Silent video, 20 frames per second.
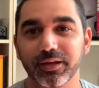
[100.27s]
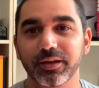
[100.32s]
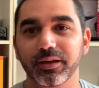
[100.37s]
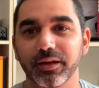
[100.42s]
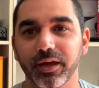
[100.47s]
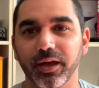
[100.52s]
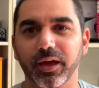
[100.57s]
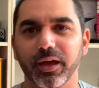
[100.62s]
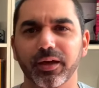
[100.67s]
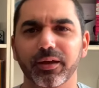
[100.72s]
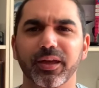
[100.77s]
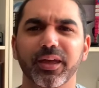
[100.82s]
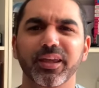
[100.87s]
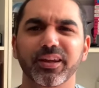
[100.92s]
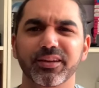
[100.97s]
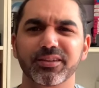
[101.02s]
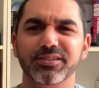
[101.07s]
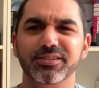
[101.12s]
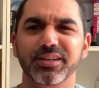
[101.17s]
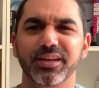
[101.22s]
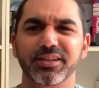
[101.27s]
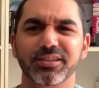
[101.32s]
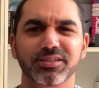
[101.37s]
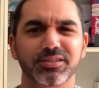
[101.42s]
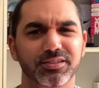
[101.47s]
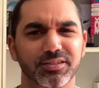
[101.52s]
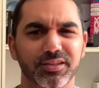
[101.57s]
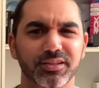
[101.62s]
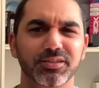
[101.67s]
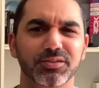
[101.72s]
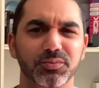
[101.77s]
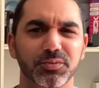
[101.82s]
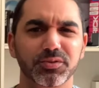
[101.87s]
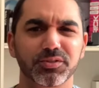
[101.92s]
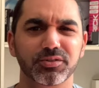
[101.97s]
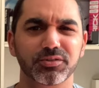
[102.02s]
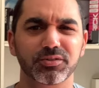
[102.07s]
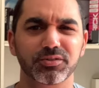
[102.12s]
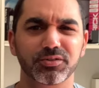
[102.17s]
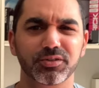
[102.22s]
Uh, in the States, this was
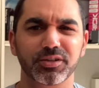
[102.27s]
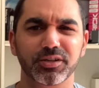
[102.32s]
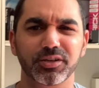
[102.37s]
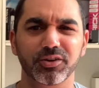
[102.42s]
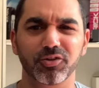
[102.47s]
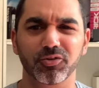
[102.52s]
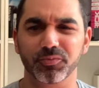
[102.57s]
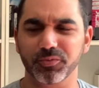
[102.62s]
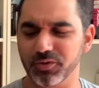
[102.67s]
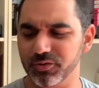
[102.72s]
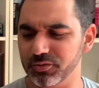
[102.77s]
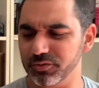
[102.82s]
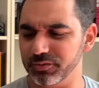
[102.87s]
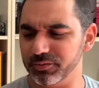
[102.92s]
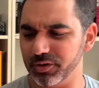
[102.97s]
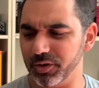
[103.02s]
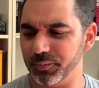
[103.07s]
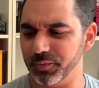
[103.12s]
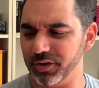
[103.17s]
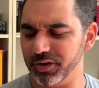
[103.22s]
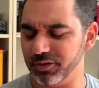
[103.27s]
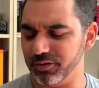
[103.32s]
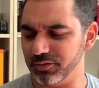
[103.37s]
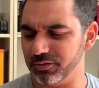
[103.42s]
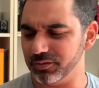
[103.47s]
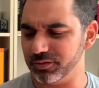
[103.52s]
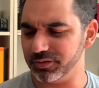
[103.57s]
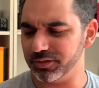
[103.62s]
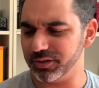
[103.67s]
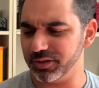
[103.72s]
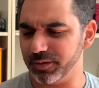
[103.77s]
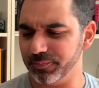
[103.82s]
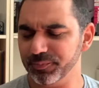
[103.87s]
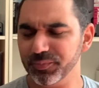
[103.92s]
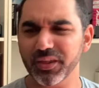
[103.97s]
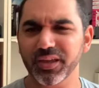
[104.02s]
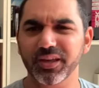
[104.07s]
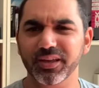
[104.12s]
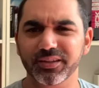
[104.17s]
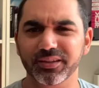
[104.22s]
usually com call commonly called uh,
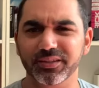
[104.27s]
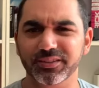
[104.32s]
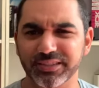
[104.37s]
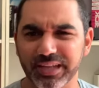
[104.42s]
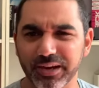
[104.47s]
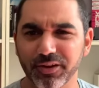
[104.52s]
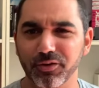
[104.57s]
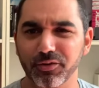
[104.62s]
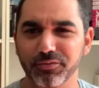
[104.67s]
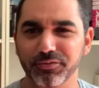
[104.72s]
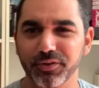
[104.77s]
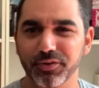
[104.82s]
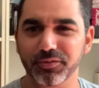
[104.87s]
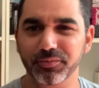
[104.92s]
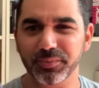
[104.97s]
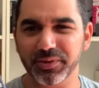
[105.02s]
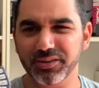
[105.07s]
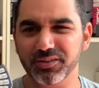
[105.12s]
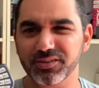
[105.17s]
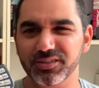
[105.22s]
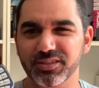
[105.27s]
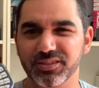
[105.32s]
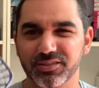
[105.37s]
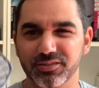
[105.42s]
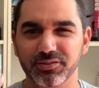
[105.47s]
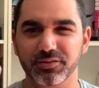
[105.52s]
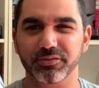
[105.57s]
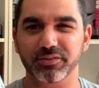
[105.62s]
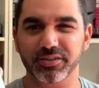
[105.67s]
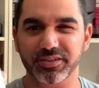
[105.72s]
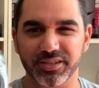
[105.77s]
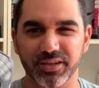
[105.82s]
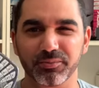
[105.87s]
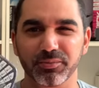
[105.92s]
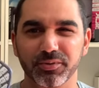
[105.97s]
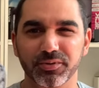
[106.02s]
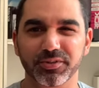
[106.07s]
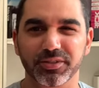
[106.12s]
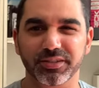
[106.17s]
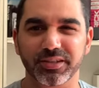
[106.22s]
the taco phone because it sort of
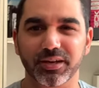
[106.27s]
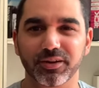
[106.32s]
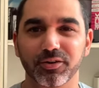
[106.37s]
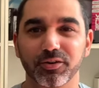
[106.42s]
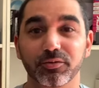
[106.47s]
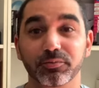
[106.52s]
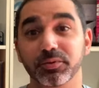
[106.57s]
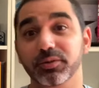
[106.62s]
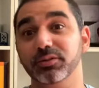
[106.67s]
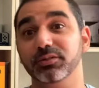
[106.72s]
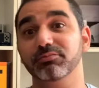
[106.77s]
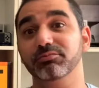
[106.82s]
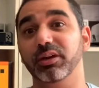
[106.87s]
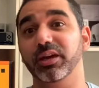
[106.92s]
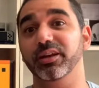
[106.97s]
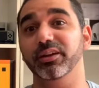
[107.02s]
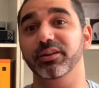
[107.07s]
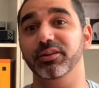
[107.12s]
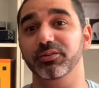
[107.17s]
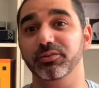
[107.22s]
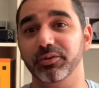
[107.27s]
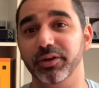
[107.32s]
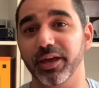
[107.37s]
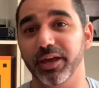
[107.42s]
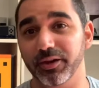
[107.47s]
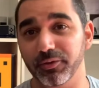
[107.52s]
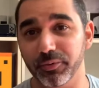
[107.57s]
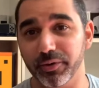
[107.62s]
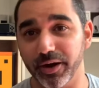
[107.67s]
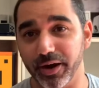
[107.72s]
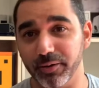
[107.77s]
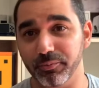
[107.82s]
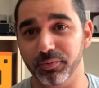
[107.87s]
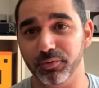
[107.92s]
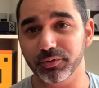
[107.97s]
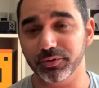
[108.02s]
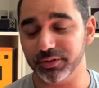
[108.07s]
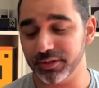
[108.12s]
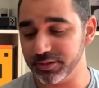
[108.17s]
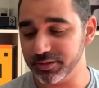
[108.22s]
resembles a taco. But in the UK, where I
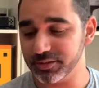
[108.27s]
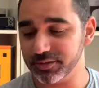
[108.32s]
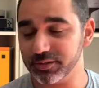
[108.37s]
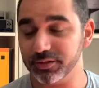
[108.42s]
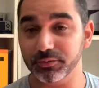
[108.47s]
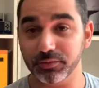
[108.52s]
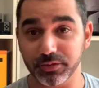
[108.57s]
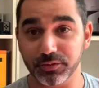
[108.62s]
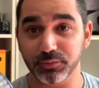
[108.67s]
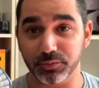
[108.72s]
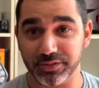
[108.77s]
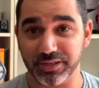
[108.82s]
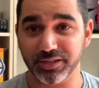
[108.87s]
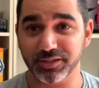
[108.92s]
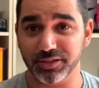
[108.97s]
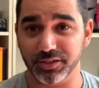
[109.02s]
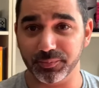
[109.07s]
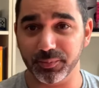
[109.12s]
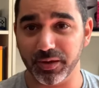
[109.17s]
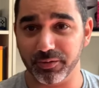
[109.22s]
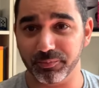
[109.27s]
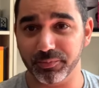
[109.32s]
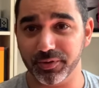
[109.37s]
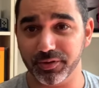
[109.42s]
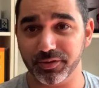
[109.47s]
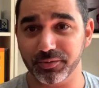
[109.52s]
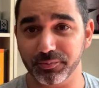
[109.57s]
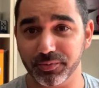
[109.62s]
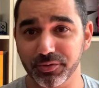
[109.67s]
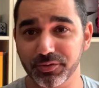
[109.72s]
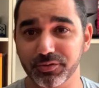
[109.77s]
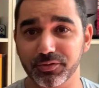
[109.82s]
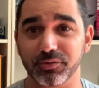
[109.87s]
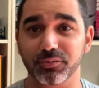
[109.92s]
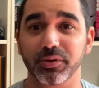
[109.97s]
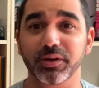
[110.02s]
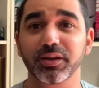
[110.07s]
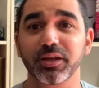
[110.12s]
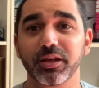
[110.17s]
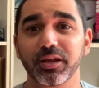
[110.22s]
bought this, this was actually my personal
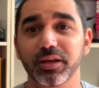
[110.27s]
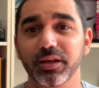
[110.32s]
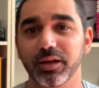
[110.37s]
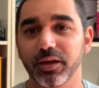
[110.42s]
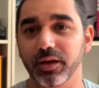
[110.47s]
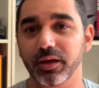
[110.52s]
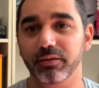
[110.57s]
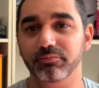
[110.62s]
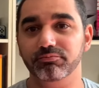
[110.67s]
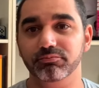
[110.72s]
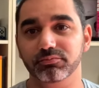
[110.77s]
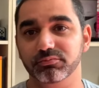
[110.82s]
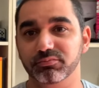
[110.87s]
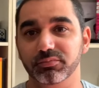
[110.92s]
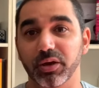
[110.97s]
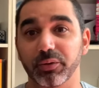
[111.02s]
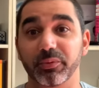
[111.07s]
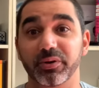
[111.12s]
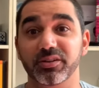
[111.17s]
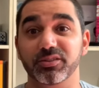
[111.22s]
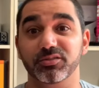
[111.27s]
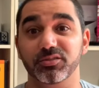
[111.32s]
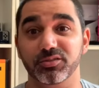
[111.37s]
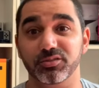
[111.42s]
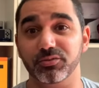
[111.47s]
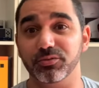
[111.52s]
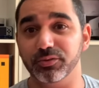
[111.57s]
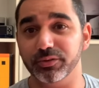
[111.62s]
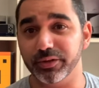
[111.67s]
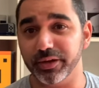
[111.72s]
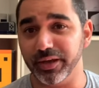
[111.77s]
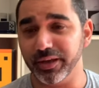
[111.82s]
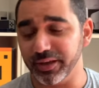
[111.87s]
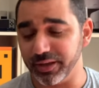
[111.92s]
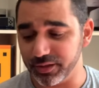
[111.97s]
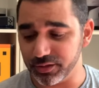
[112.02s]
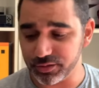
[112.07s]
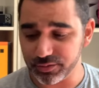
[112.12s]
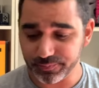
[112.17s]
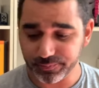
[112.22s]
one, um, well, it's just called an
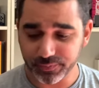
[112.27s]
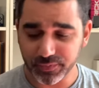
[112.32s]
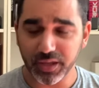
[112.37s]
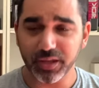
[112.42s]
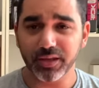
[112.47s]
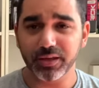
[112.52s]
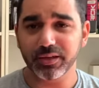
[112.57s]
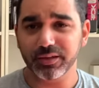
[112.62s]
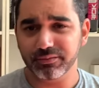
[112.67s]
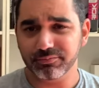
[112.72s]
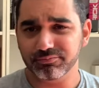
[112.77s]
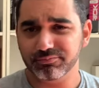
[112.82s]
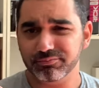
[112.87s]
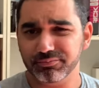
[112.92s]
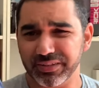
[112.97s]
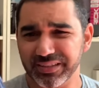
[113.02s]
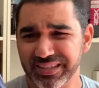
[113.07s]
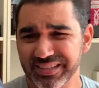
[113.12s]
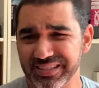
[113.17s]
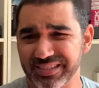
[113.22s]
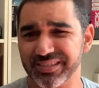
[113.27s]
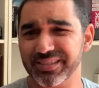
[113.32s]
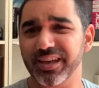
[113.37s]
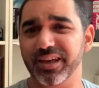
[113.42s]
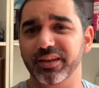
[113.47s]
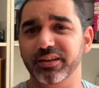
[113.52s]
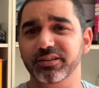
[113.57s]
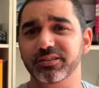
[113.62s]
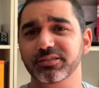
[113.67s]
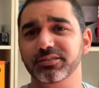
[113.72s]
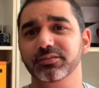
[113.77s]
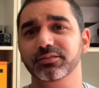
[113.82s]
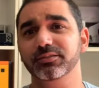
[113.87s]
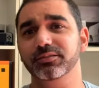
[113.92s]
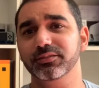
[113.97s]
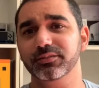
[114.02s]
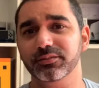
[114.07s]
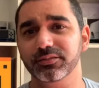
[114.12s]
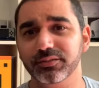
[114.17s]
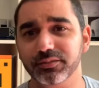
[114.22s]
N-Gage. But this aside,
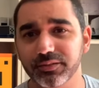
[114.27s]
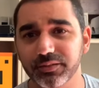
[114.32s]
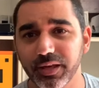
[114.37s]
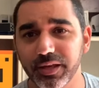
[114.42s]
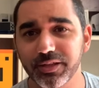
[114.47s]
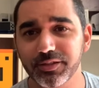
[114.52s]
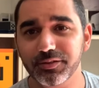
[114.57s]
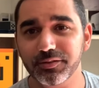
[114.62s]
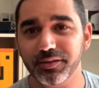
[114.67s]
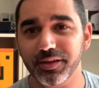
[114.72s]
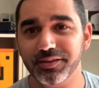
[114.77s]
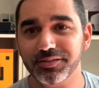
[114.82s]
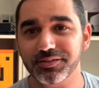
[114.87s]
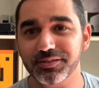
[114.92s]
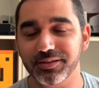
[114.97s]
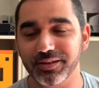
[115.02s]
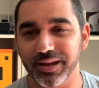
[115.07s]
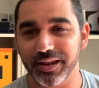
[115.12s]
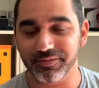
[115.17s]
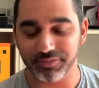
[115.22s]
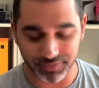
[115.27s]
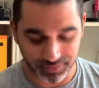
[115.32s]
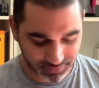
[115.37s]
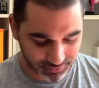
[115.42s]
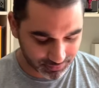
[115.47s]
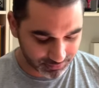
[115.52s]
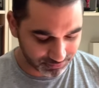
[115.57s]
in 2011,